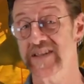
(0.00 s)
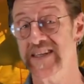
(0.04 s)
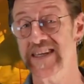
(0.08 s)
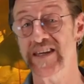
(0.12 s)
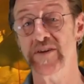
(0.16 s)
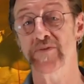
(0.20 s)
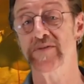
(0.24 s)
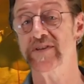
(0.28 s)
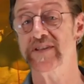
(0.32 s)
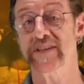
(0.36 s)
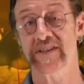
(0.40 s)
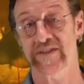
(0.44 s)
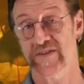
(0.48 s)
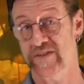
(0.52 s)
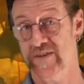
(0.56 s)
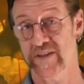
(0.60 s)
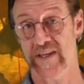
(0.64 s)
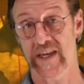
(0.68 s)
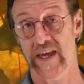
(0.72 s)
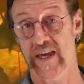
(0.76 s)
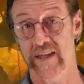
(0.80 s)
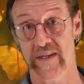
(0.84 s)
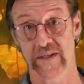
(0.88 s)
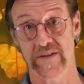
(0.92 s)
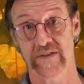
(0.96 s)
and iridescent
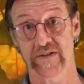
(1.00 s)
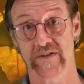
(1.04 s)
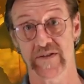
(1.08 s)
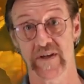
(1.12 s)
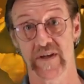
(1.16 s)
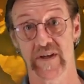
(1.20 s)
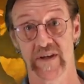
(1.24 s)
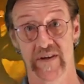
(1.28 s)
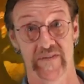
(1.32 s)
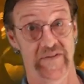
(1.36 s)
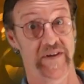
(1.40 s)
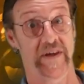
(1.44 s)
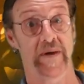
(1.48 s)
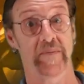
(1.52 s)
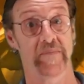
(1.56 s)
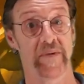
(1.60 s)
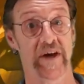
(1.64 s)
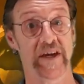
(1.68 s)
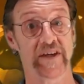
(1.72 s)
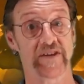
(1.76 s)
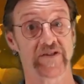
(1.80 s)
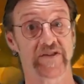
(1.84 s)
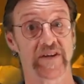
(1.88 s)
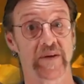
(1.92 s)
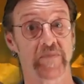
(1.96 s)
colours of the
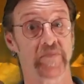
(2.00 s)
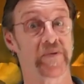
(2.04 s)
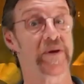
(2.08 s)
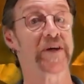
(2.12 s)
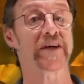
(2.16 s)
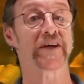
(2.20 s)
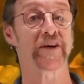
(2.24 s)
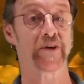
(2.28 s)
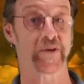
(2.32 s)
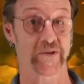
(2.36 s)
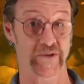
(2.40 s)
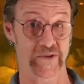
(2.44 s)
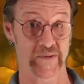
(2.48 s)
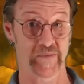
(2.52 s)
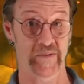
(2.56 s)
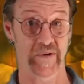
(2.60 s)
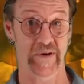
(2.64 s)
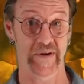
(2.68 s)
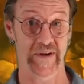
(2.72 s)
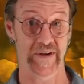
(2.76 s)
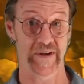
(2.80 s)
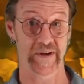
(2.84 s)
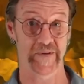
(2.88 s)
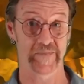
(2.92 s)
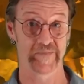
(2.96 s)
amazing peacock
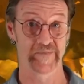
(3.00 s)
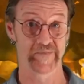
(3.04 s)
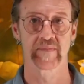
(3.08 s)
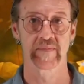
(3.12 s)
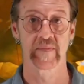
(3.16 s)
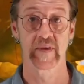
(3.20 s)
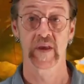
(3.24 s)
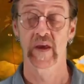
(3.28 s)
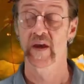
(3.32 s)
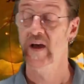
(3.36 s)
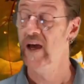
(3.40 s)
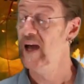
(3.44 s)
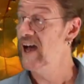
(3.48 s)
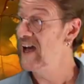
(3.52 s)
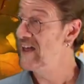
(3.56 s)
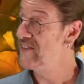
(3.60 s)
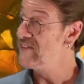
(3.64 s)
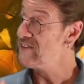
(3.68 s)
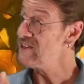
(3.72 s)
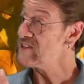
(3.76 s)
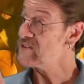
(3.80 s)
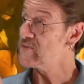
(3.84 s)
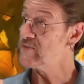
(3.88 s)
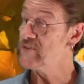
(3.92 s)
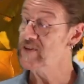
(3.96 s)
spider. And
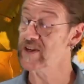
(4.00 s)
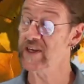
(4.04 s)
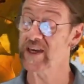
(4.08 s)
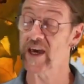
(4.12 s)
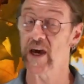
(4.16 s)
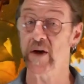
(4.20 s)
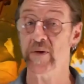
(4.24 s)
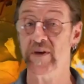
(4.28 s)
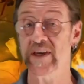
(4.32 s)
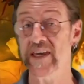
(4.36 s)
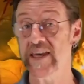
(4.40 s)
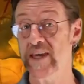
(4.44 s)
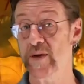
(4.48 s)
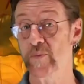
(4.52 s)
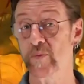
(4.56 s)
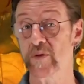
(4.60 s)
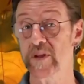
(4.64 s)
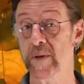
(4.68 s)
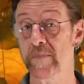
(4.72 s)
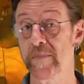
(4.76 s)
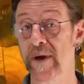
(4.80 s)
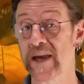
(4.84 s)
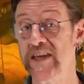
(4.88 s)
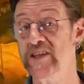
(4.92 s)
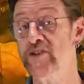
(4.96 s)
this video here
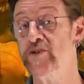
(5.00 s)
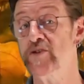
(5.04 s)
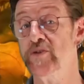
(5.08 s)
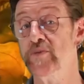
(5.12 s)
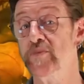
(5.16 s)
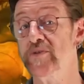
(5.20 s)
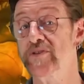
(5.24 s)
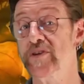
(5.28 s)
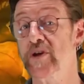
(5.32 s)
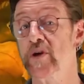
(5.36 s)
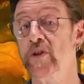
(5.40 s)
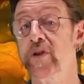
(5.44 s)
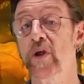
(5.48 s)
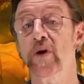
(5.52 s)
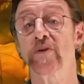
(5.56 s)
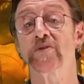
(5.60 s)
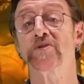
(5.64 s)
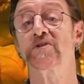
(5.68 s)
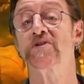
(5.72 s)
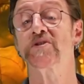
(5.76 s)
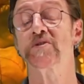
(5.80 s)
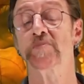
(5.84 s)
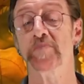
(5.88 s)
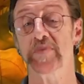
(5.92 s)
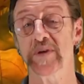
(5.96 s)
will amaze you with the
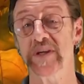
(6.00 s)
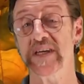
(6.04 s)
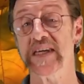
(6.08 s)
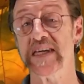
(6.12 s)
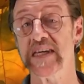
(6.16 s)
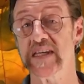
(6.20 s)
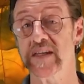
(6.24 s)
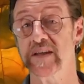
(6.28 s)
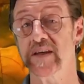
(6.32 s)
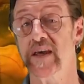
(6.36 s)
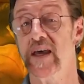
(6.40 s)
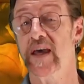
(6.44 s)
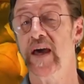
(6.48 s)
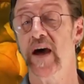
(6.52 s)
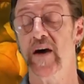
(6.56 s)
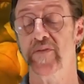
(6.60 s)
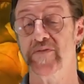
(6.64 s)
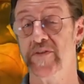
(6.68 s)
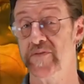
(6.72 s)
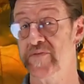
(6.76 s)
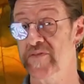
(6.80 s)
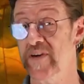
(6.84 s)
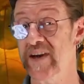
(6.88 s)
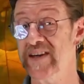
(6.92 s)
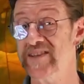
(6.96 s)
clocked speed of
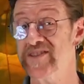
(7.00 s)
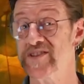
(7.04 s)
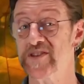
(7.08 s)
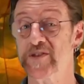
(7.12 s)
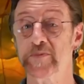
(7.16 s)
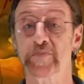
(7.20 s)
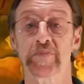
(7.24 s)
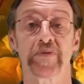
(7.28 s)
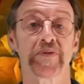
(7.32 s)
the fastest